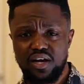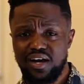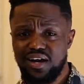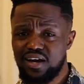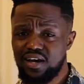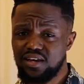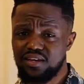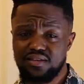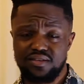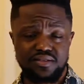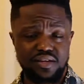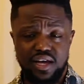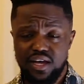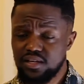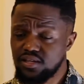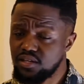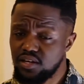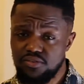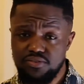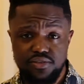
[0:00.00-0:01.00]
I
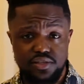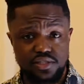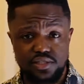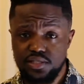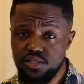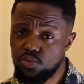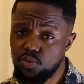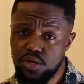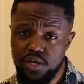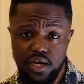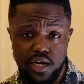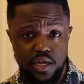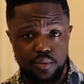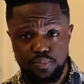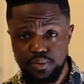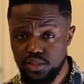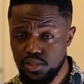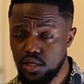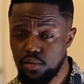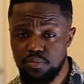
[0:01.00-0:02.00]
definitely see where the
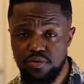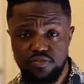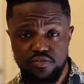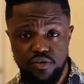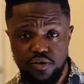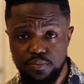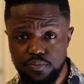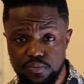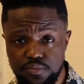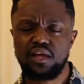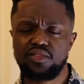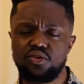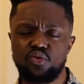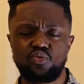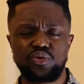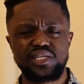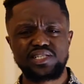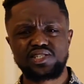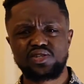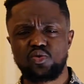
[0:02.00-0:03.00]
hype is coming from. And the
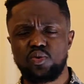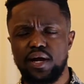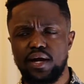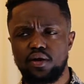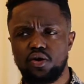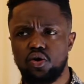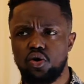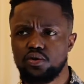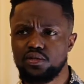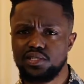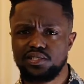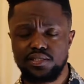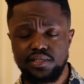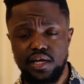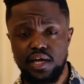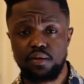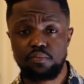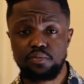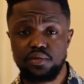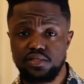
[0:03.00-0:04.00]
reason why I called it
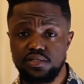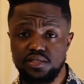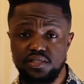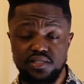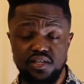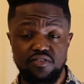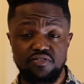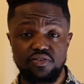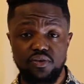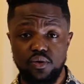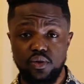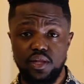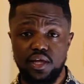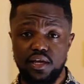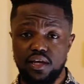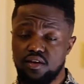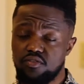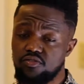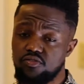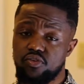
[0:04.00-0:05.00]
timeless is I feel
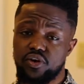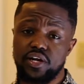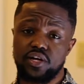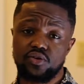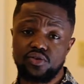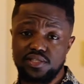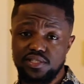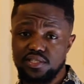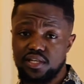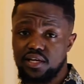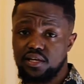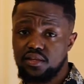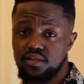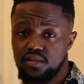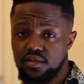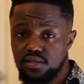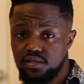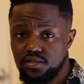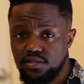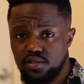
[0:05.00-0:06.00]
like a fragrance like
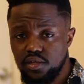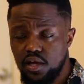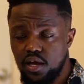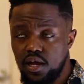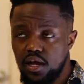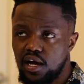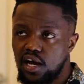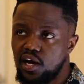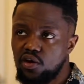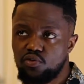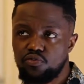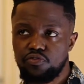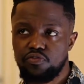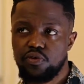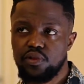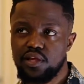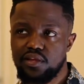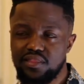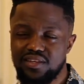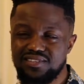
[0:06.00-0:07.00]
this, I don't
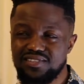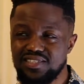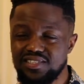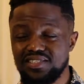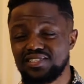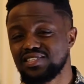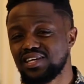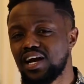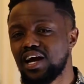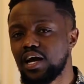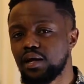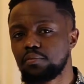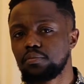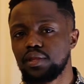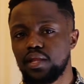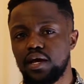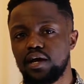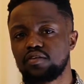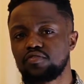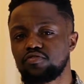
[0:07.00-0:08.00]
feel like there's a
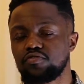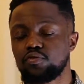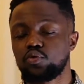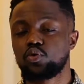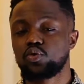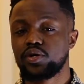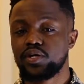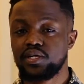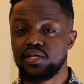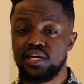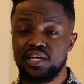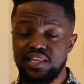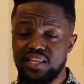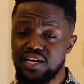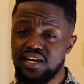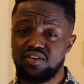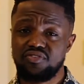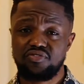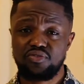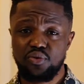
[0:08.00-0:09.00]
timeline for it.
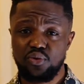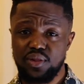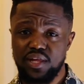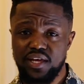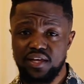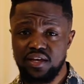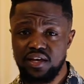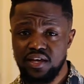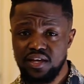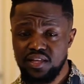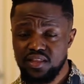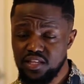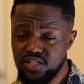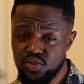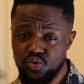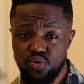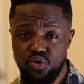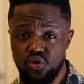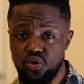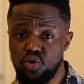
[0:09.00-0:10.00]
Like, I feel like
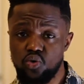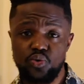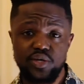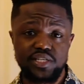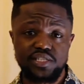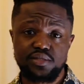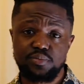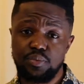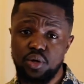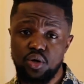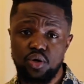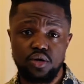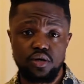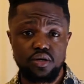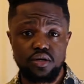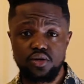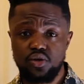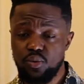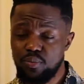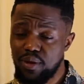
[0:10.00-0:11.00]
this will always smell
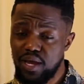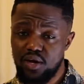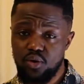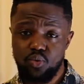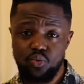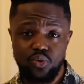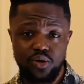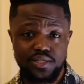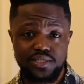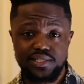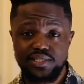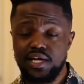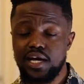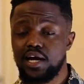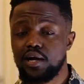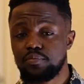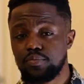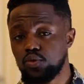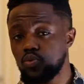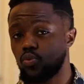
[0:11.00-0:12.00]
good no matter what
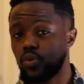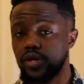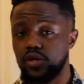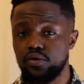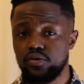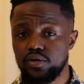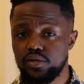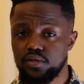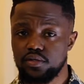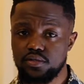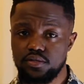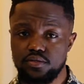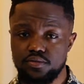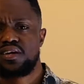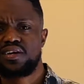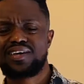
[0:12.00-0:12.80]
time you wear it in.